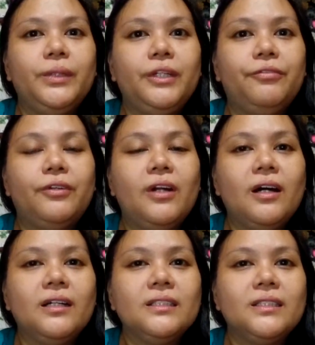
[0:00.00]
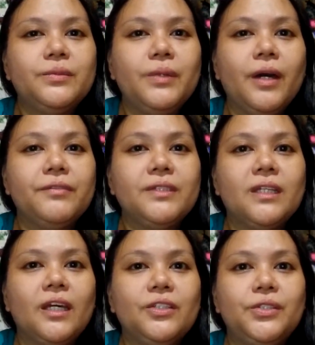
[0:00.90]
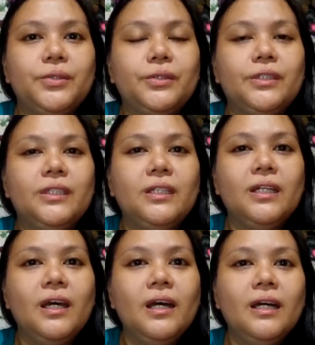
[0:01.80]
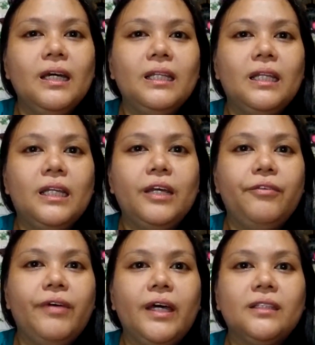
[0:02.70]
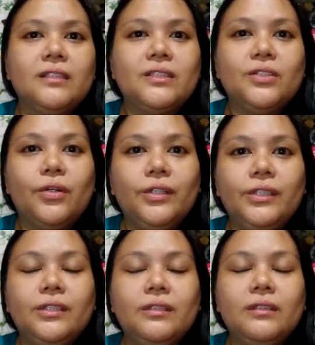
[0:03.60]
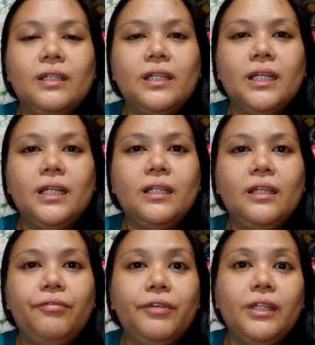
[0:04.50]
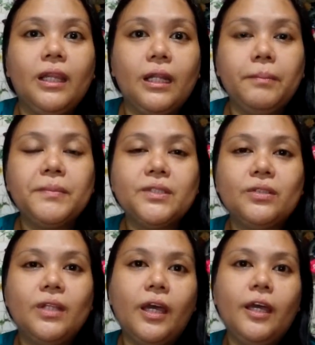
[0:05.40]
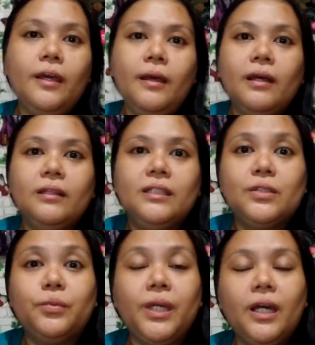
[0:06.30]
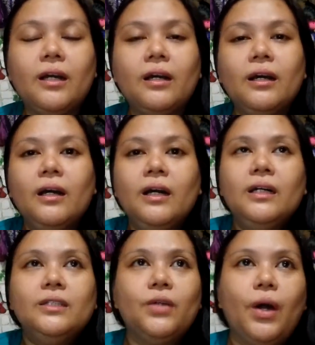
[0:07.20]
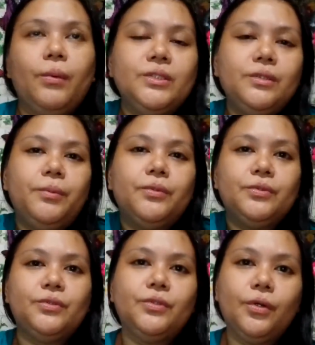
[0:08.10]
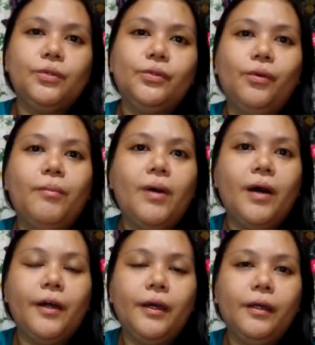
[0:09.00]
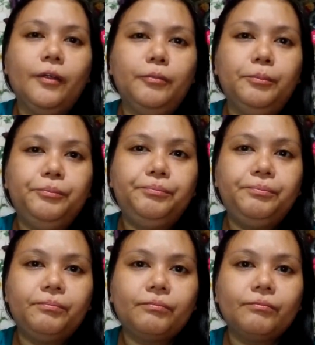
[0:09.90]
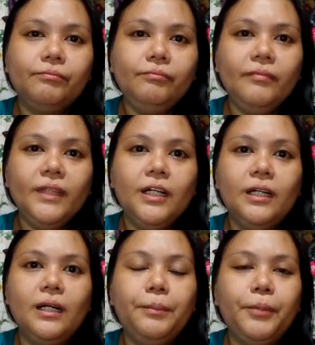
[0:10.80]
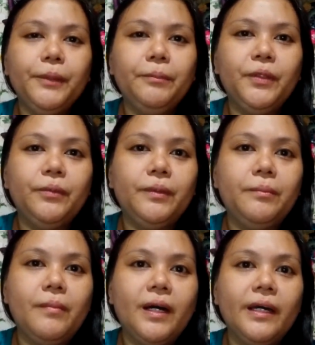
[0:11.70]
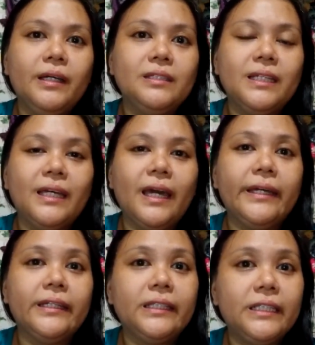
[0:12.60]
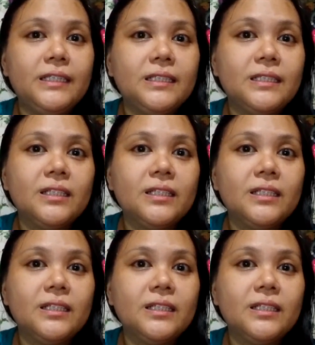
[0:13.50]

week for us. We have scheduled 3 events or 3 different trips today, this week. So I was supposed to go to my appointment with my psychiatrist